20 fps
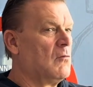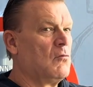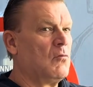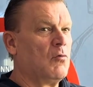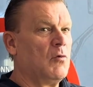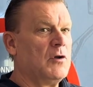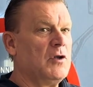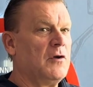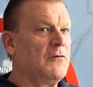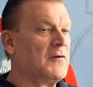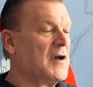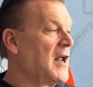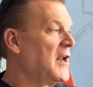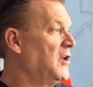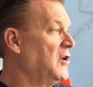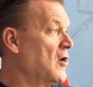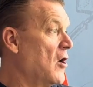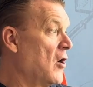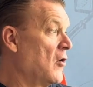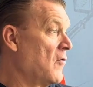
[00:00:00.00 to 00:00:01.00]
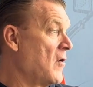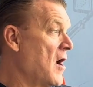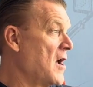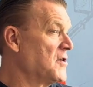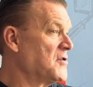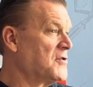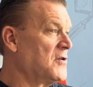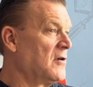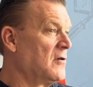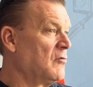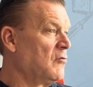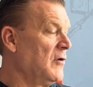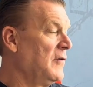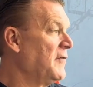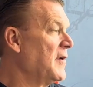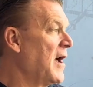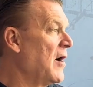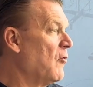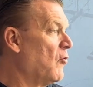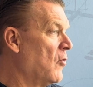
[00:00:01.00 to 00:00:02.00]
When you've got a young roster, we've
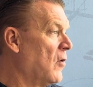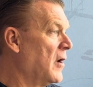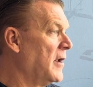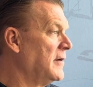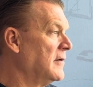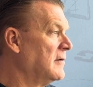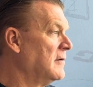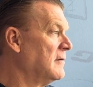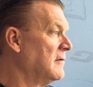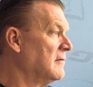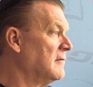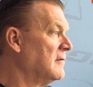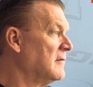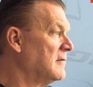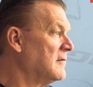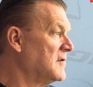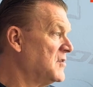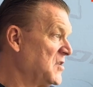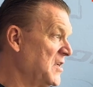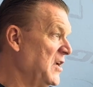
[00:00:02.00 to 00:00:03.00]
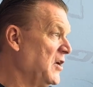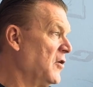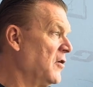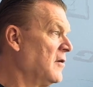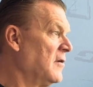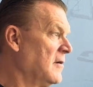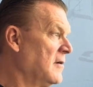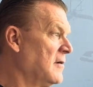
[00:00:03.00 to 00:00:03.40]
got one senior.